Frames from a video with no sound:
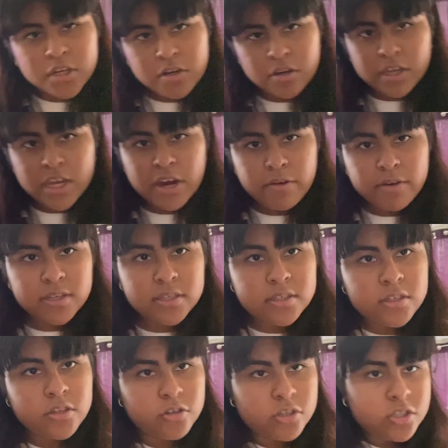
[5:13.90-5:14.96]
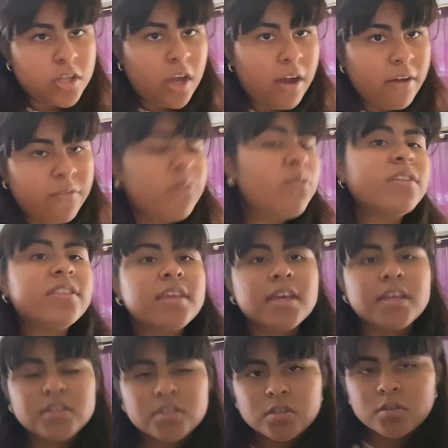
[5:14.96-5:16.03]
to carry your stuff with
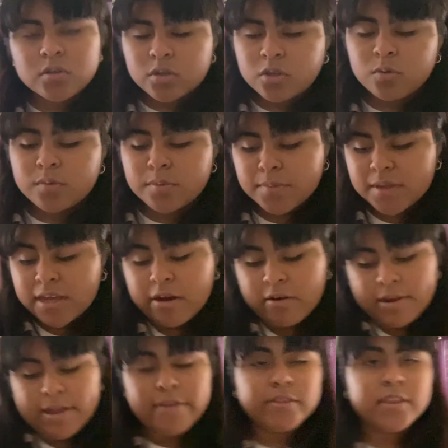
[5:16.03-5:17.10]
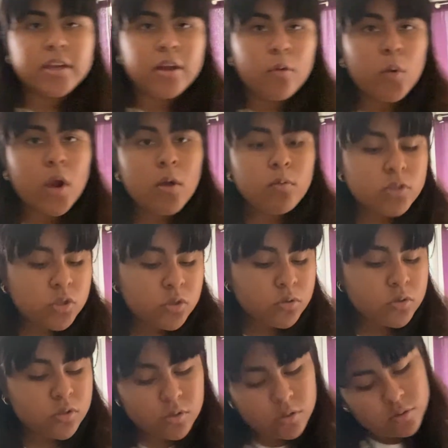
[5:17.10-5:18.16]
it, so you don't want to be carrying everything around with
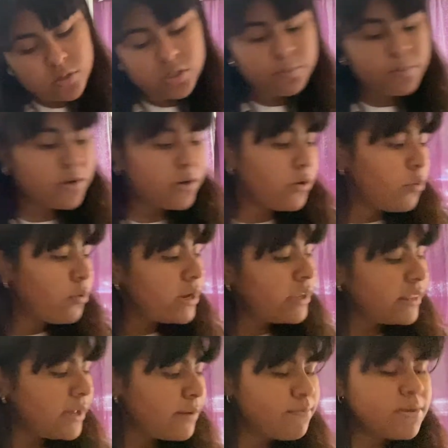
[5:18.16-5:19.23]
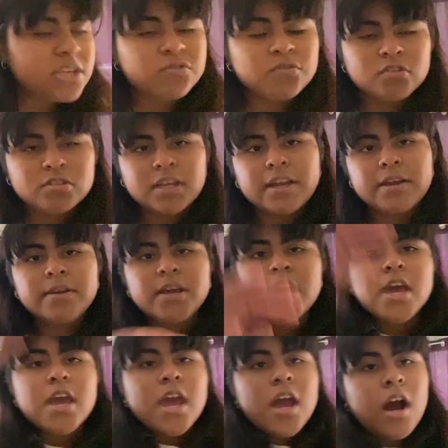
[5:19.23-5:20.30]
you, so you just put it away in that peaceful side.
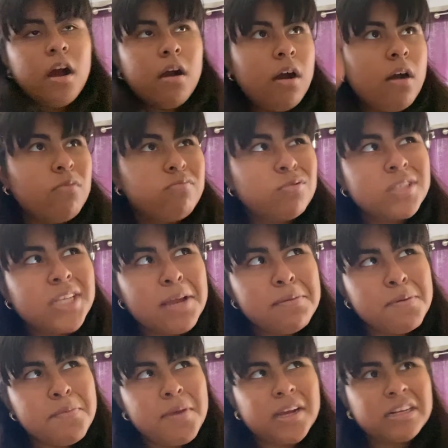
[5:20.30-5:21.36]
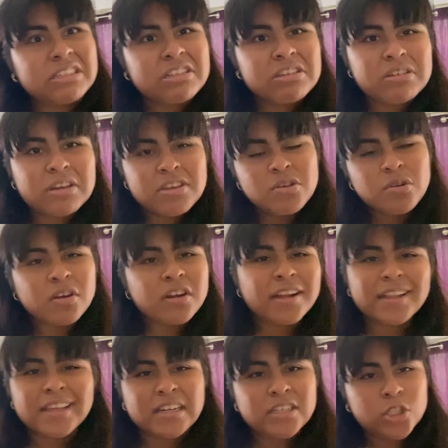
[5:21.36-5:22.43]
What type of bags you get? You could
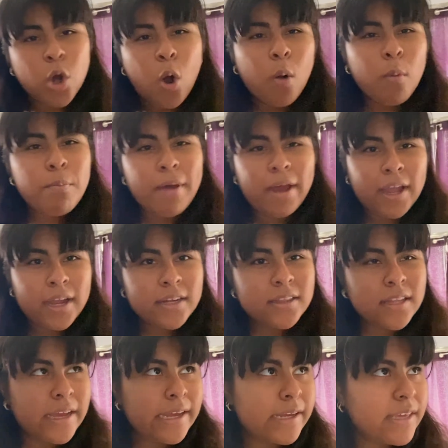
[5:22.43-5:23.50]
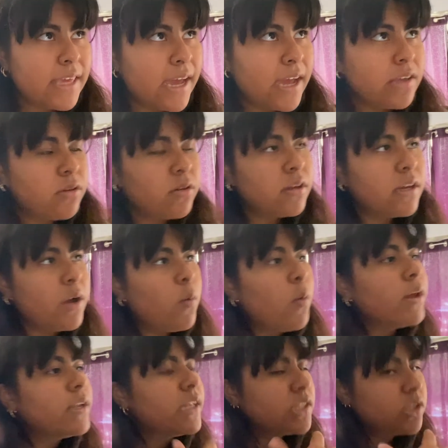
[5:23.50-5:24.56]
get like a tote bag, like, yeah, you could get
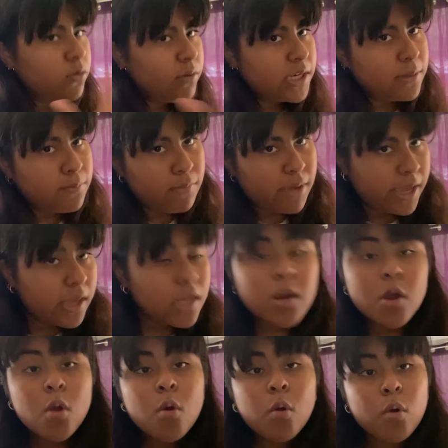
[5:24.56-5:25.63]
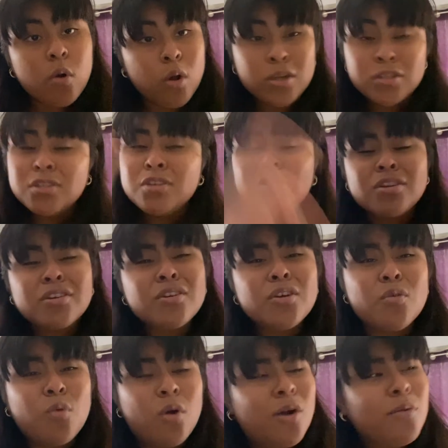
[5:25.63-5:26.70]
one that's already made, or also you could go to
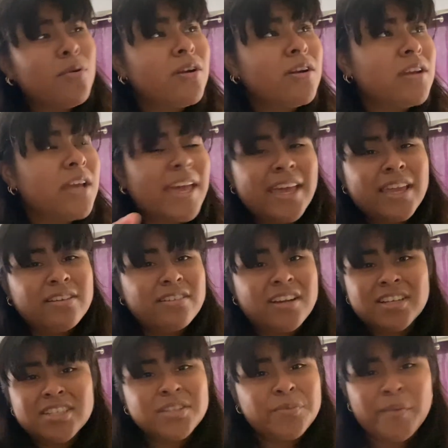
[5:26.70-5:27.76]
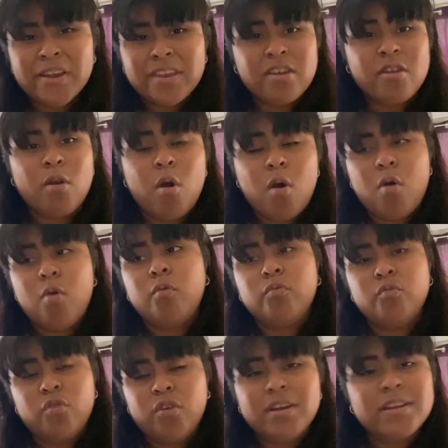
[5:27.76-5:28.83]
Walmart and customize your
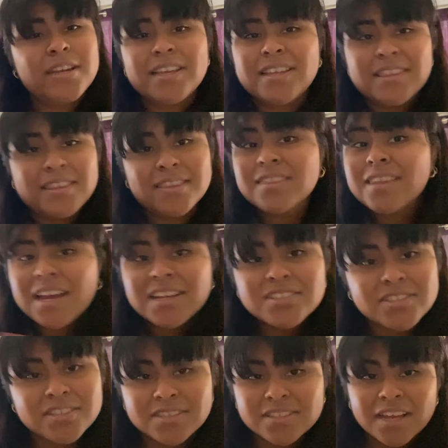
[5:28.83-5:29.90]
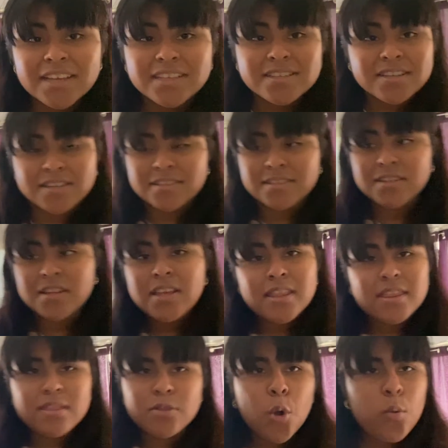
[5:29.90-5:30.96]
own one, and that's just nice because
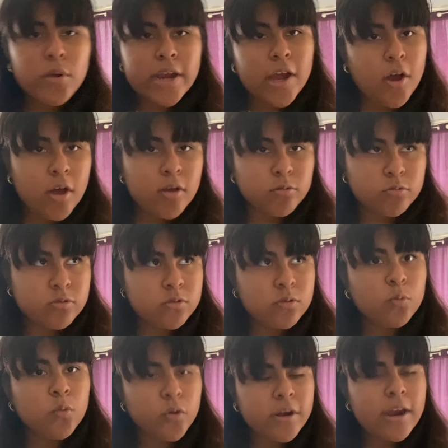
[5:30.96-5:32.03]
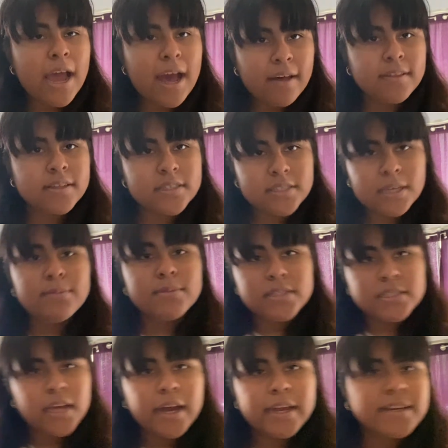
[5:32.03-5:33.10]
no one else would have the same
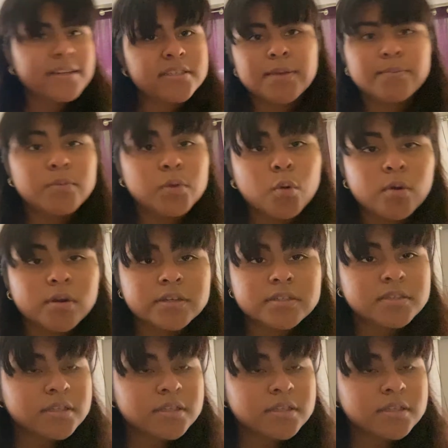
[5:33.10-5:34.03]
design except yours.